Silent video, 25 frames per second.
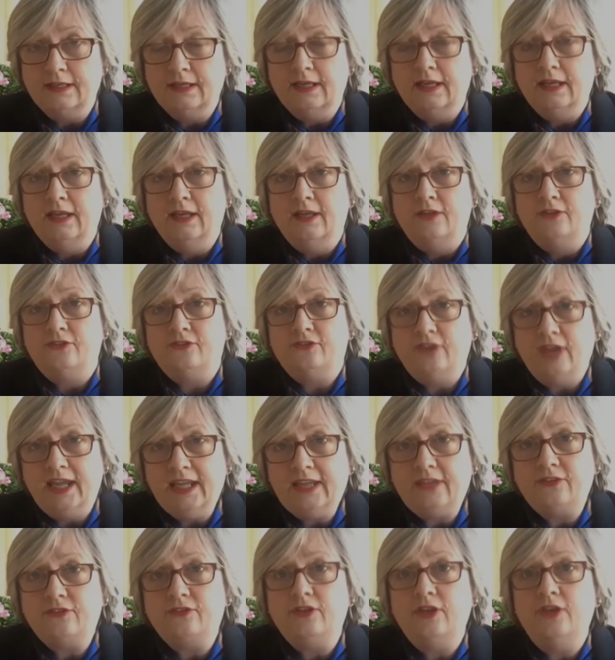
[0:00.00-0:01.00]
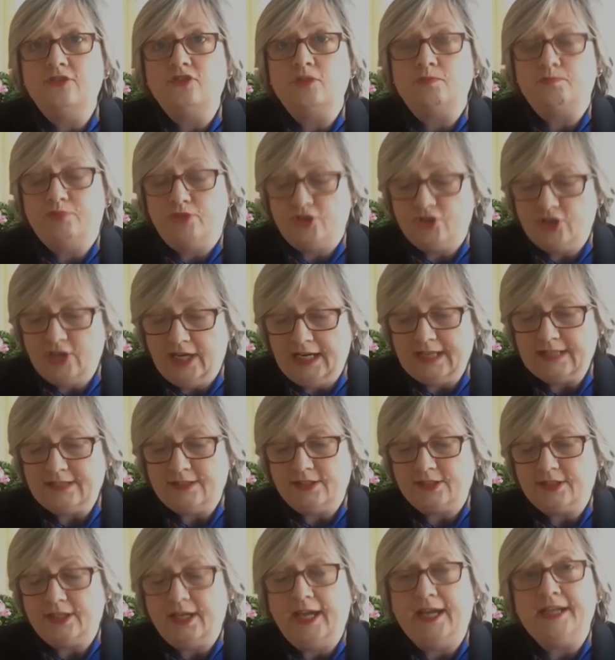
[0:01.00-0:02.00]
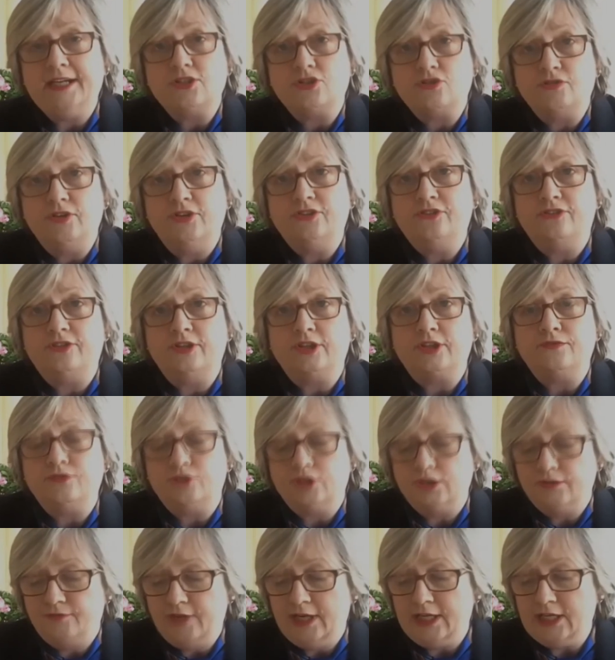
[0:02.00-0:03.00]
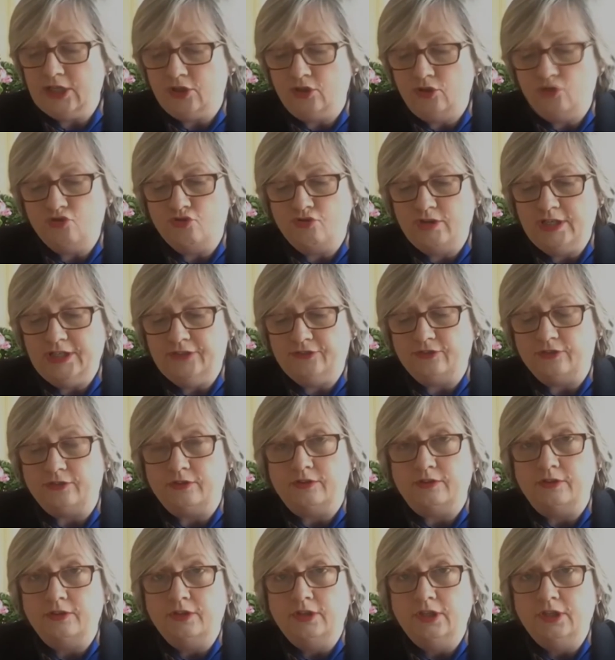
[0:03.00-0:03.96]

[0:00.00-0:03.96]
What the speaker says: Sex is a protected characteristic for a very good reason.